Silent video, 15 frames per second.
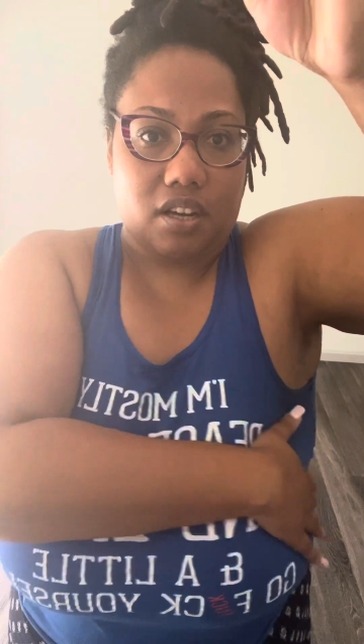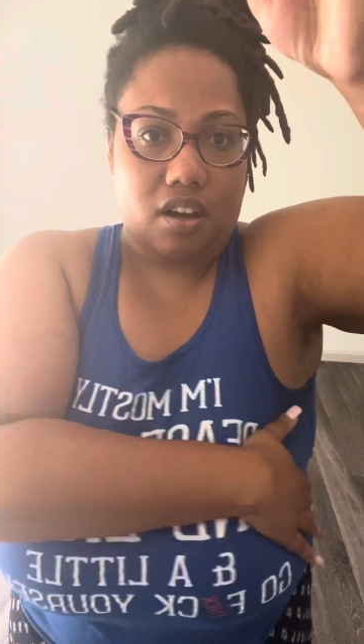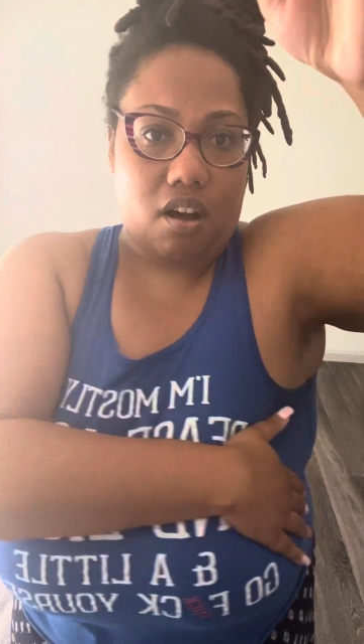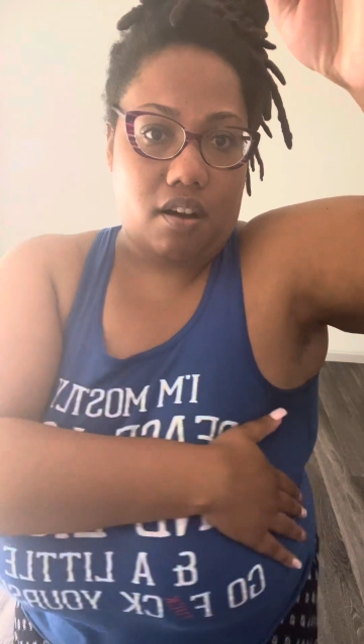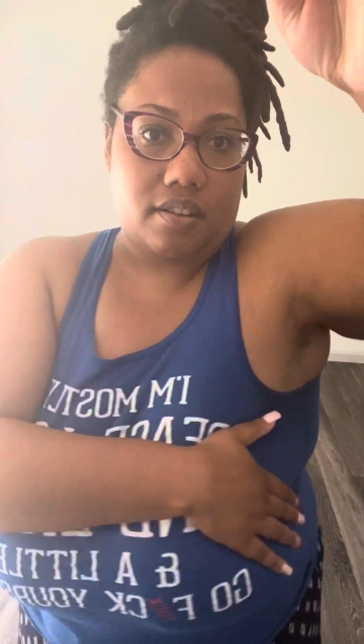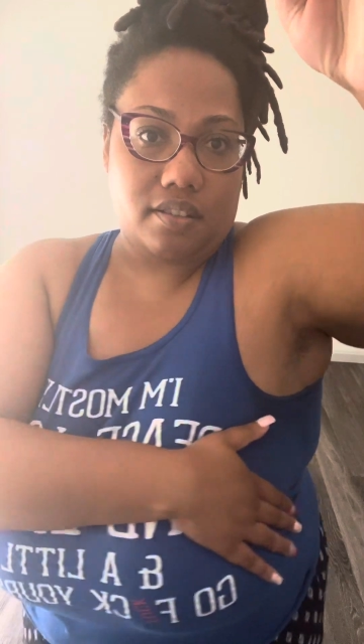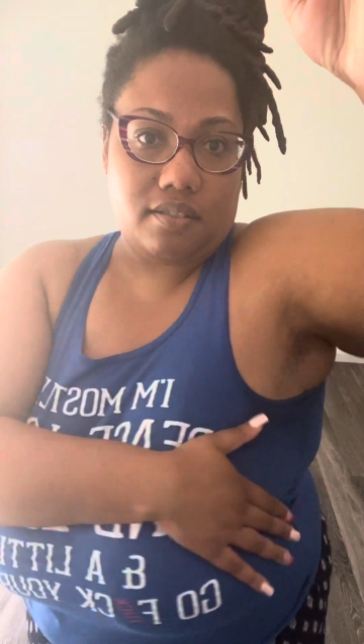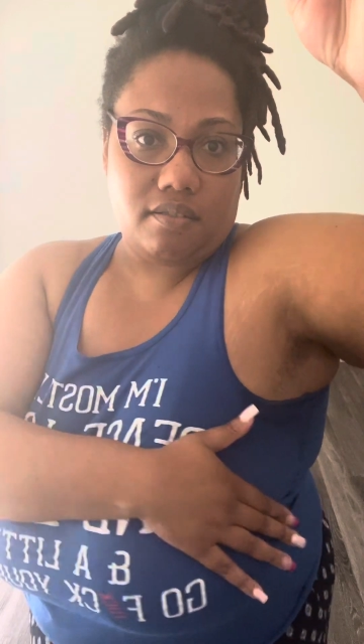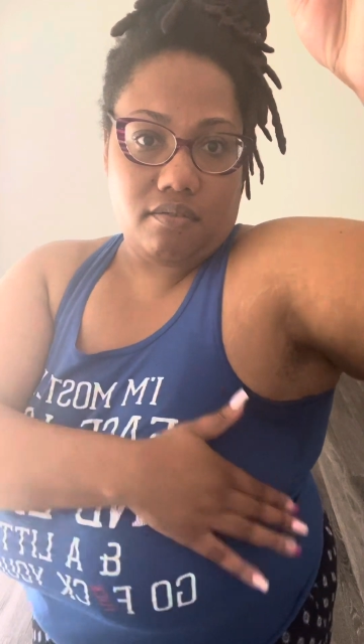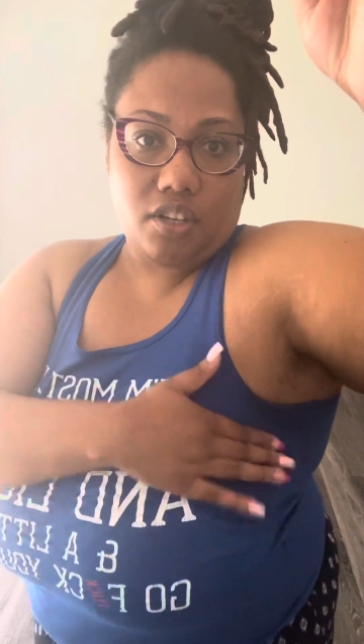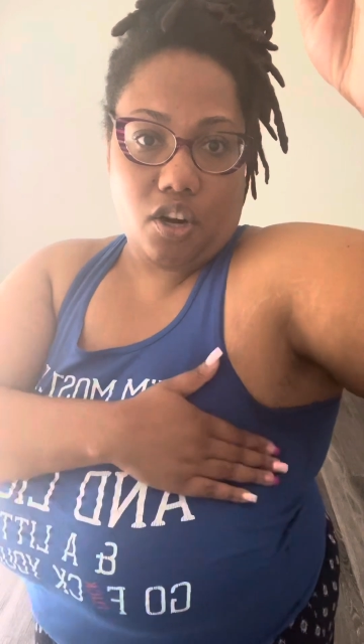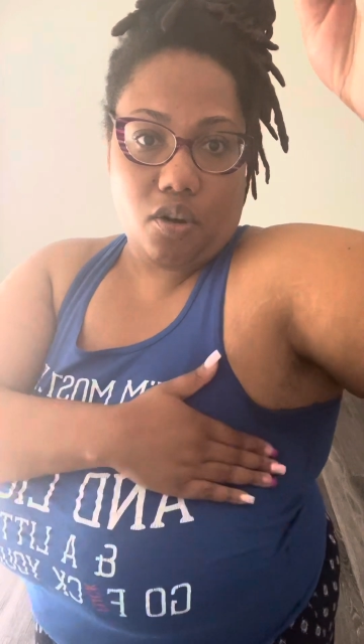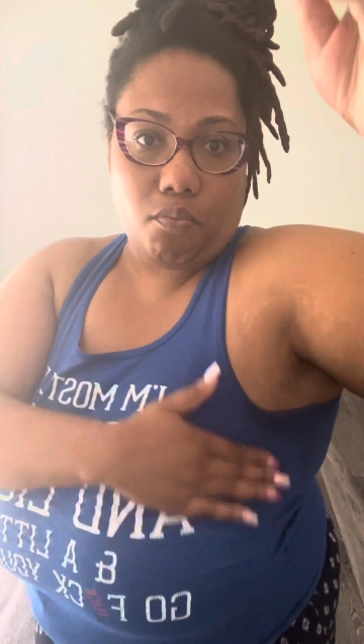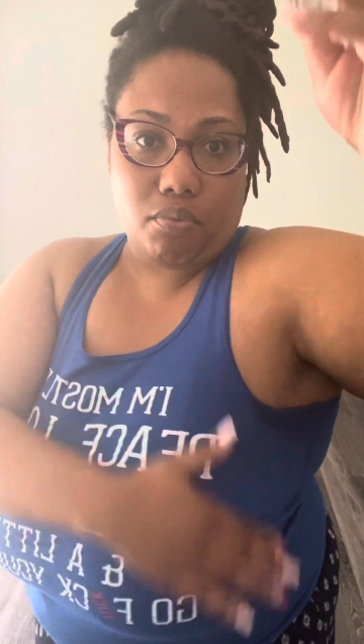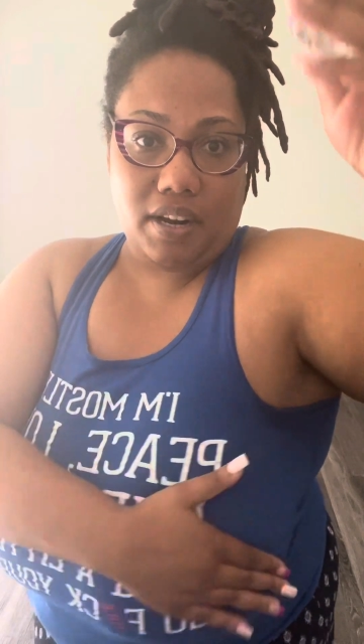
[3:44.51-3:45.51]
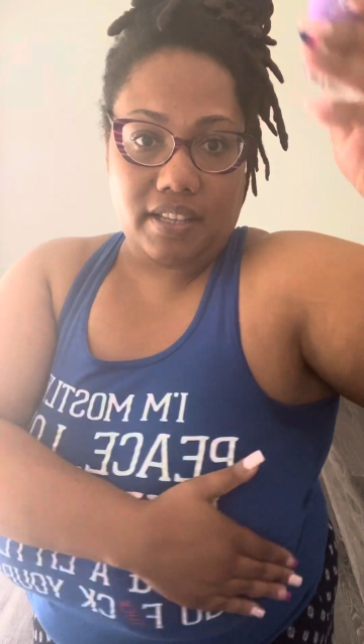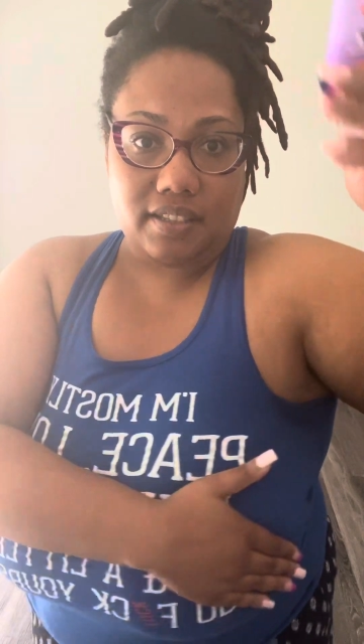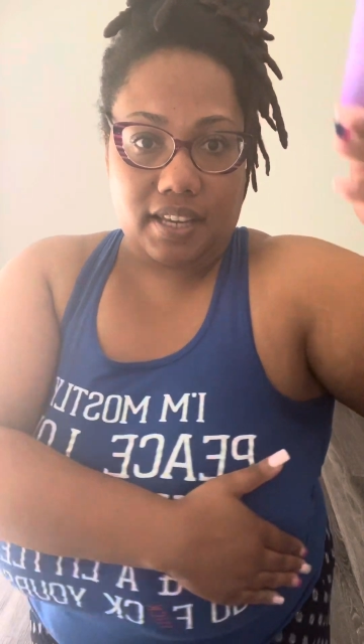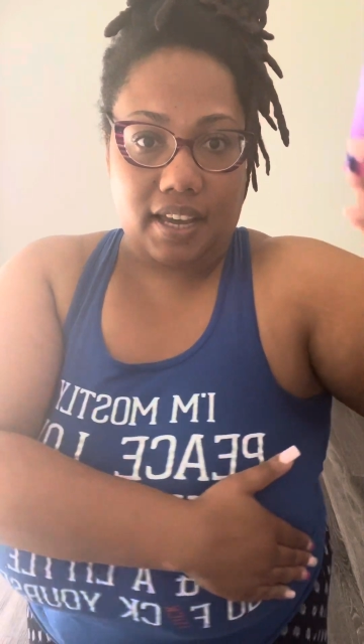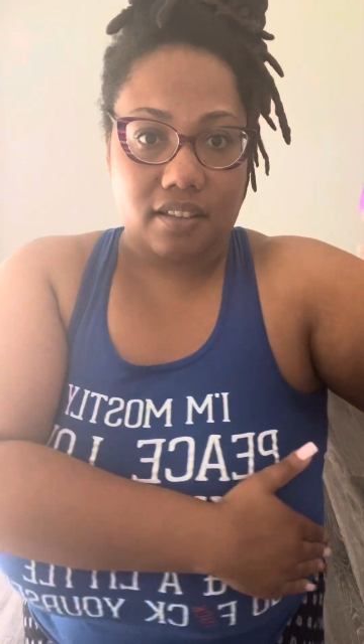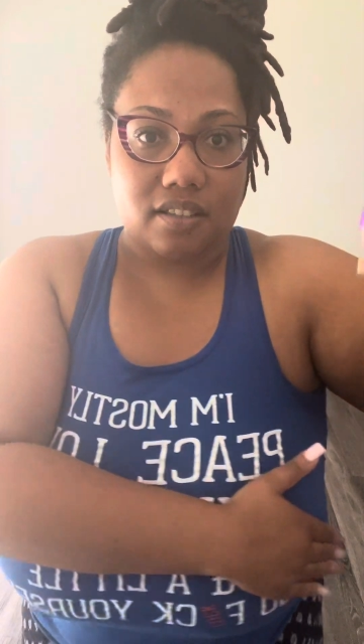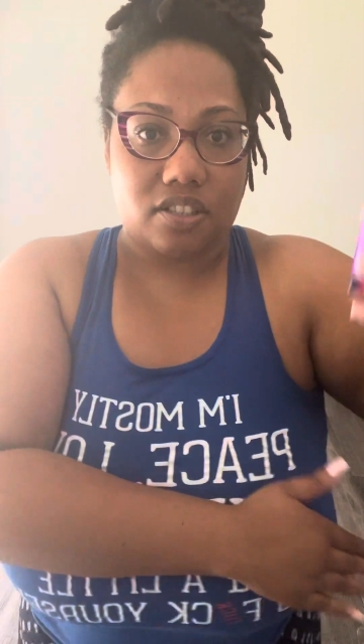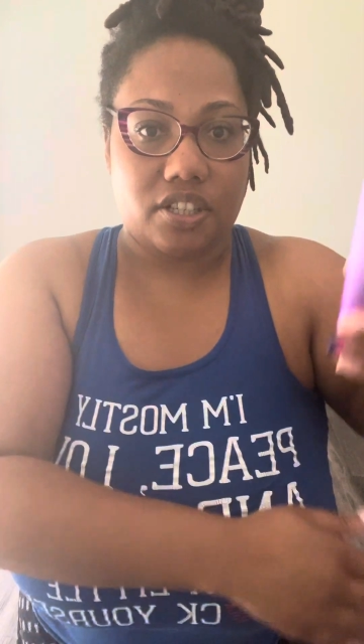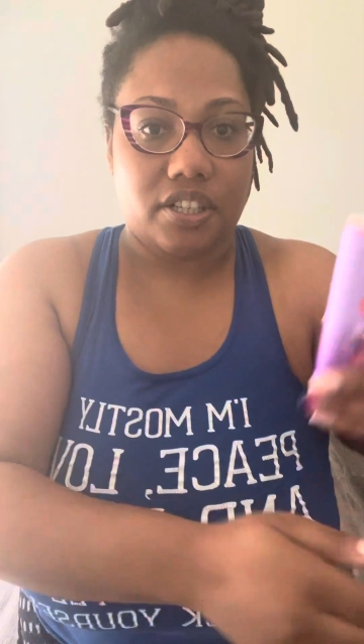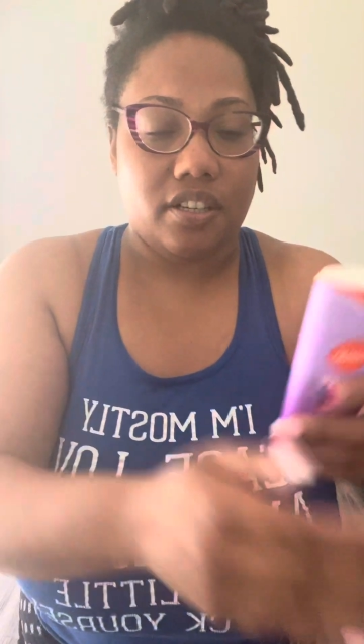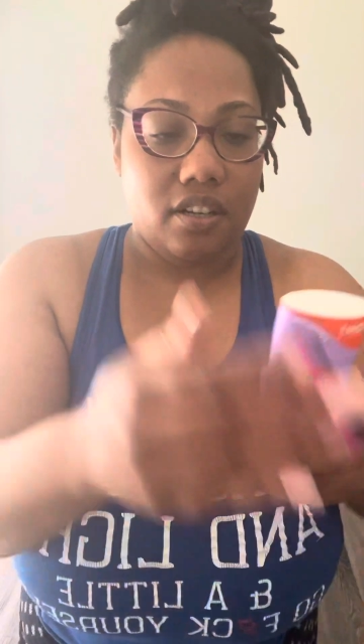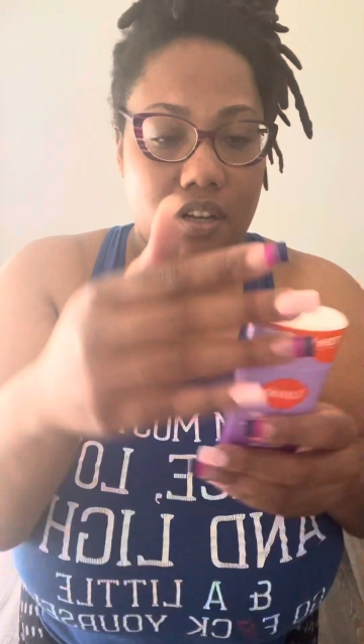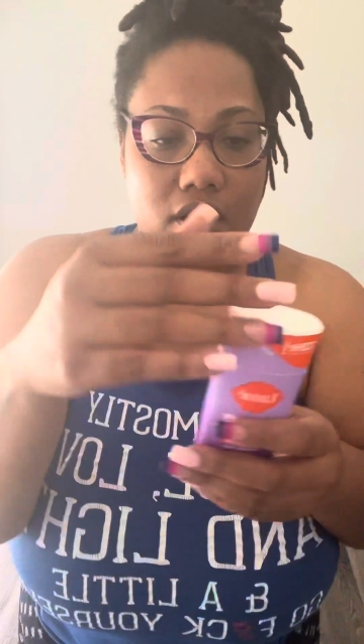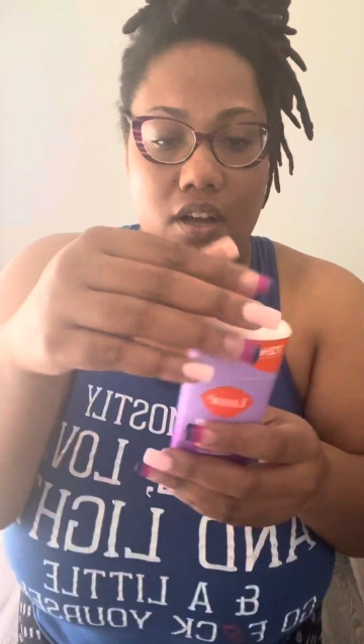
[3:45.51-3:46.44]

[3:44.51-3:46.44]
cause, breast cancer.